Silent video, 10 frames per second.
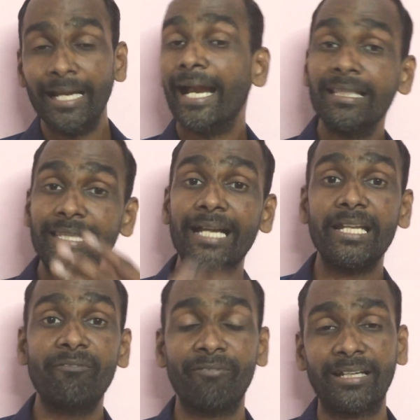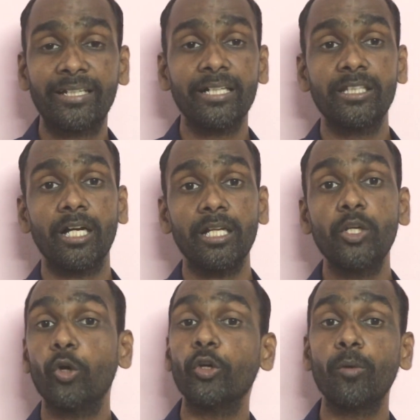and that affected the
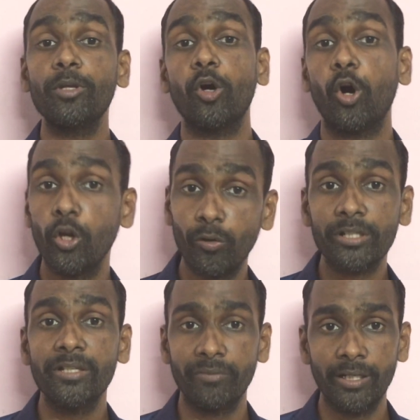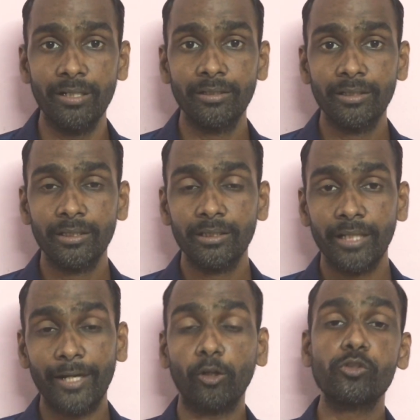economy all over the world.
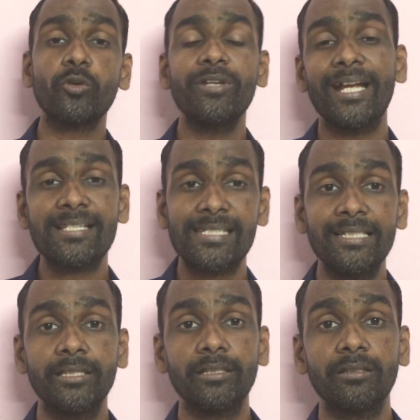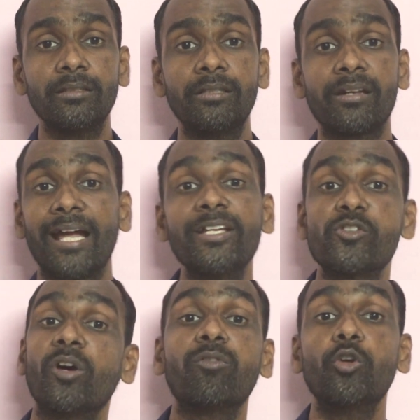And also we had seen the
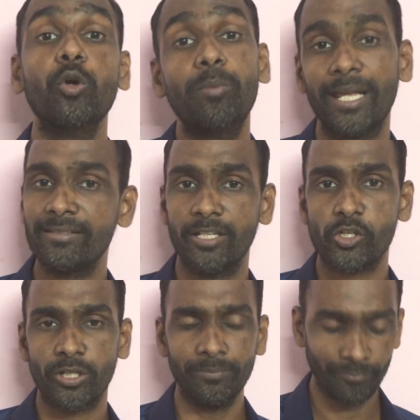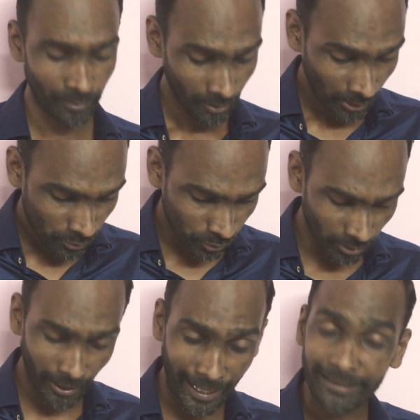rise of globalization.
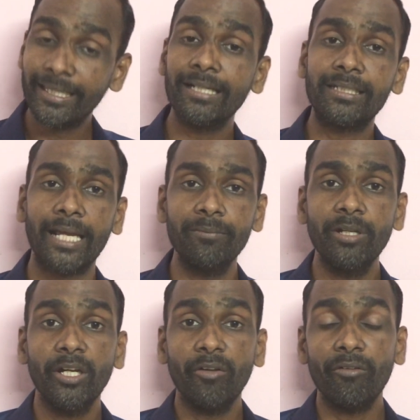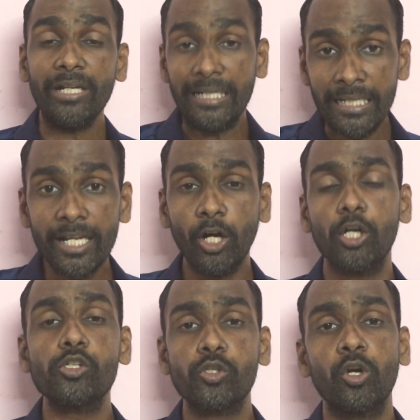So at that time, India
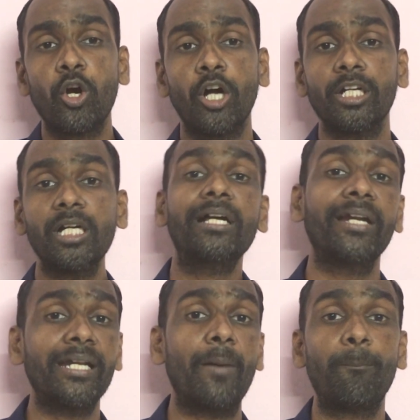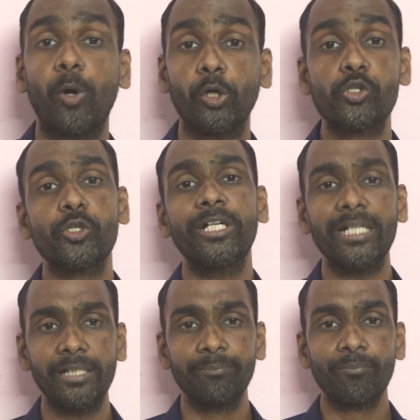also got a great
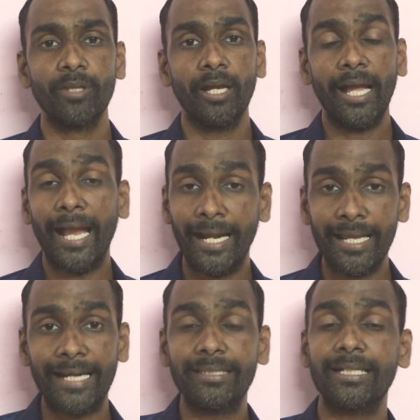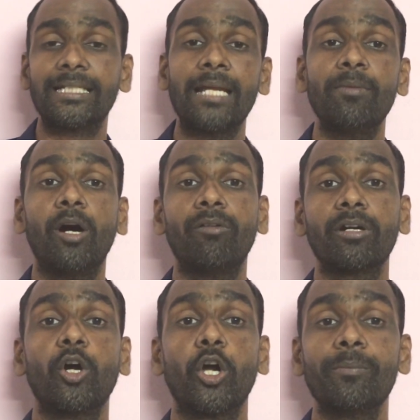opportunity. And at that time, our
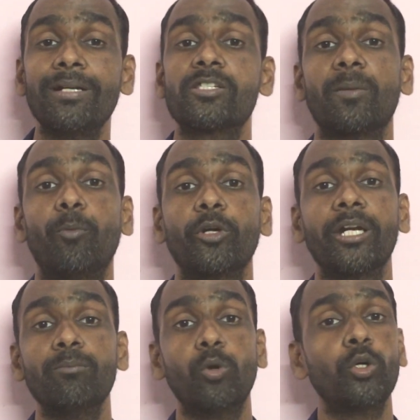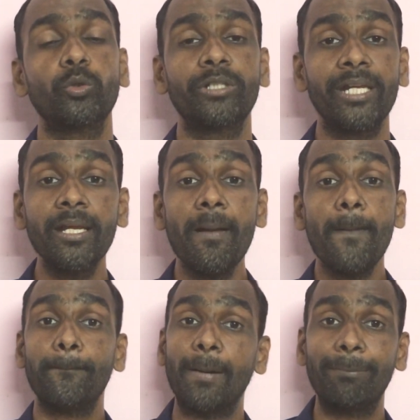government supported more to the
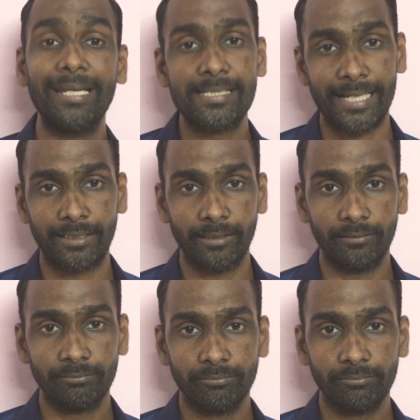private sector.